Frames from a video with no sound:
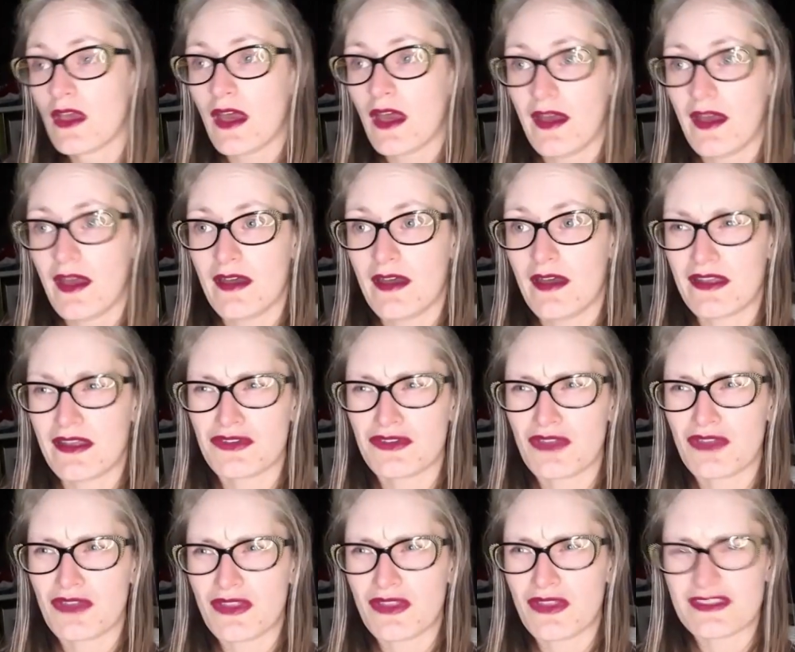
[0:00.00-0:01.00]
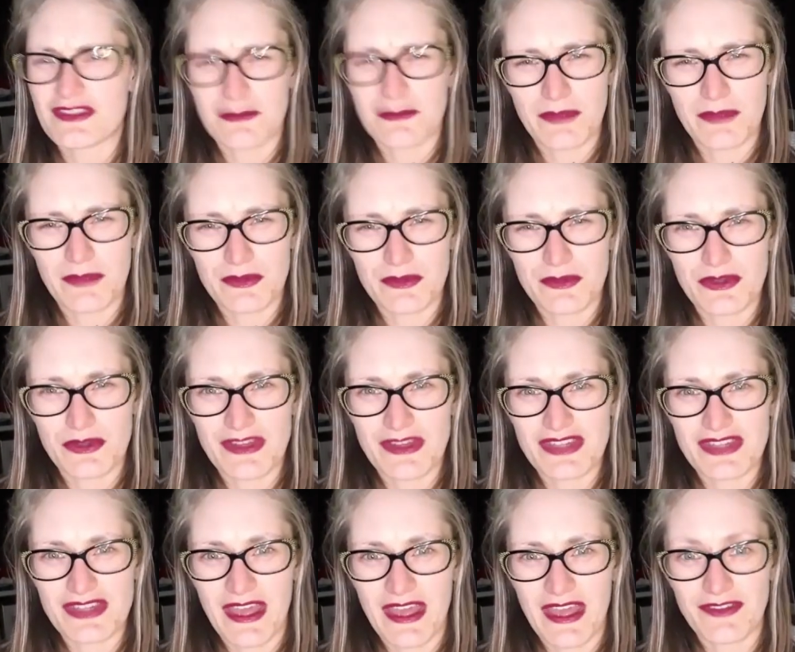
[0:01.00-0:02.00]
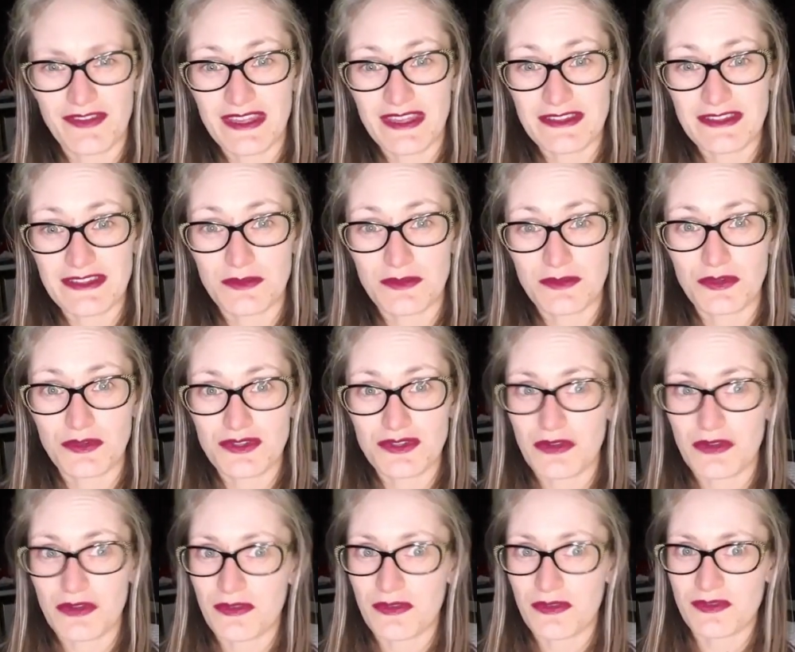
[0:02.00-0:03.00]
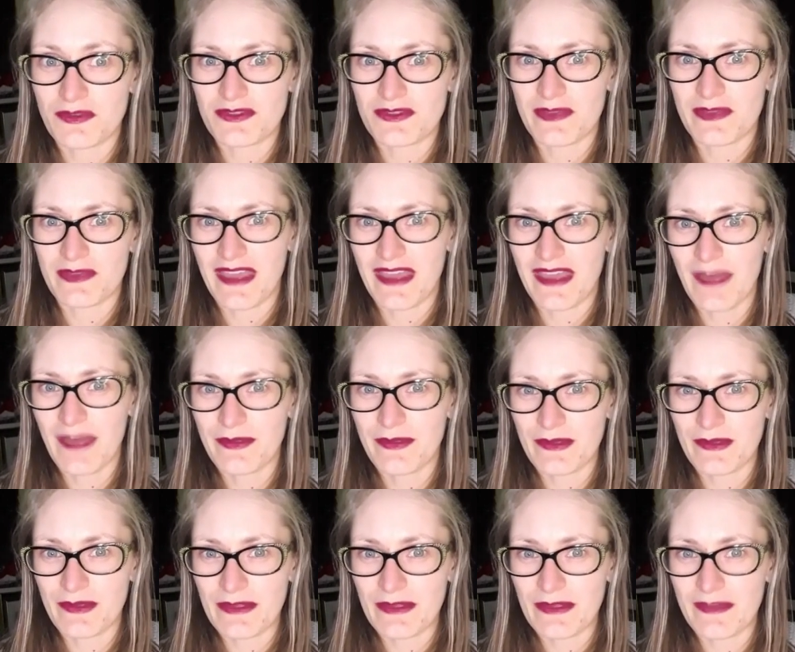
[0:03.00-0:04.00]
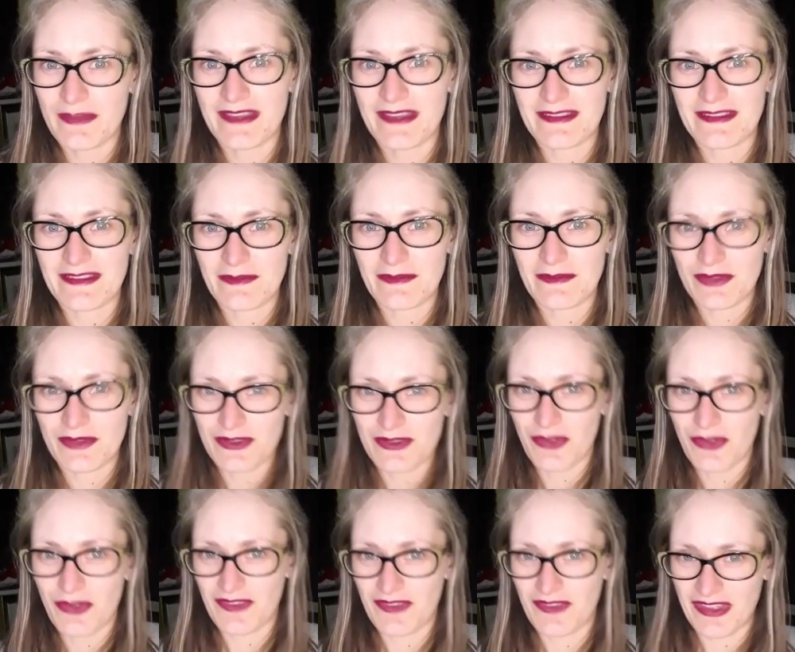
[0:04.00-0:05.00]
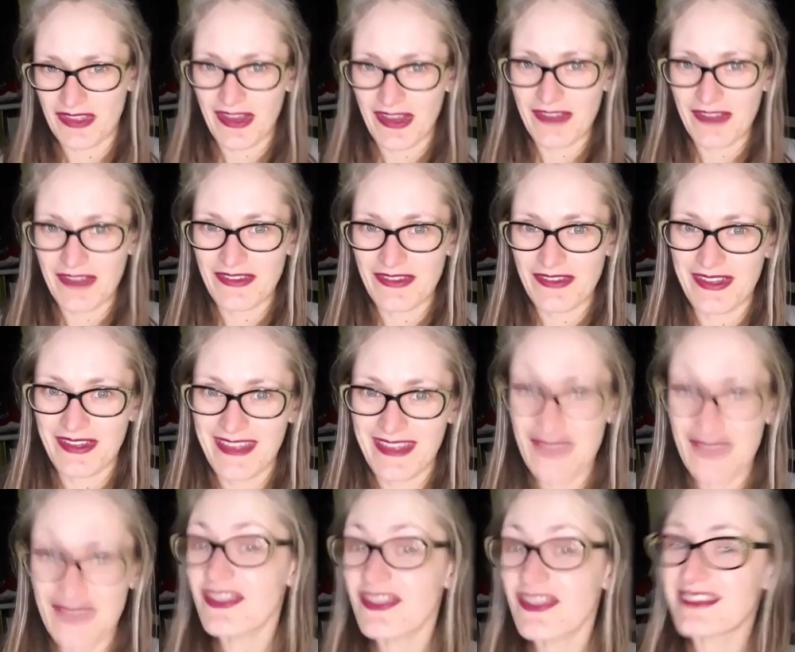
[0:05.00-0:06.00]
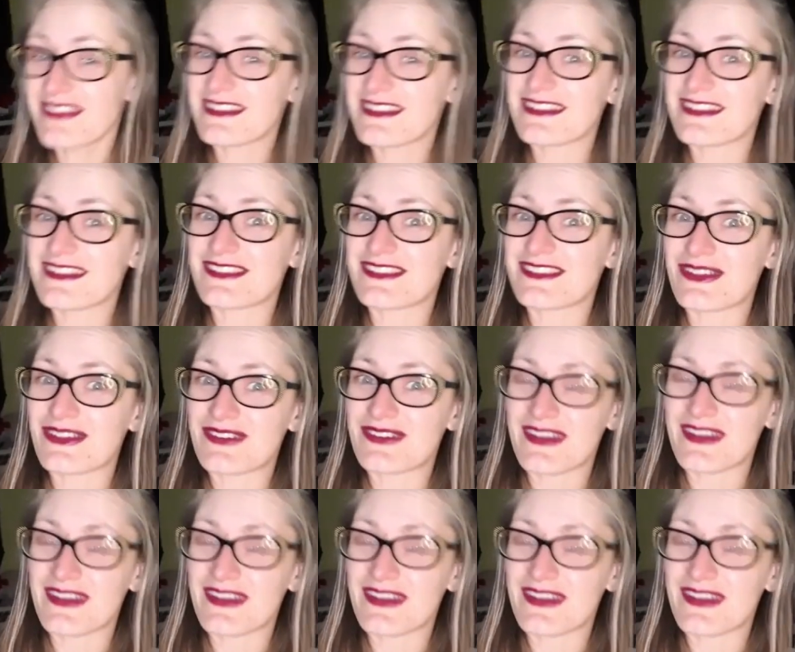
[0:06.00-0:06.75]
I do know that some people do actually have heated water troughs, which would be absolutely amazing, but not something that I've invested in so far.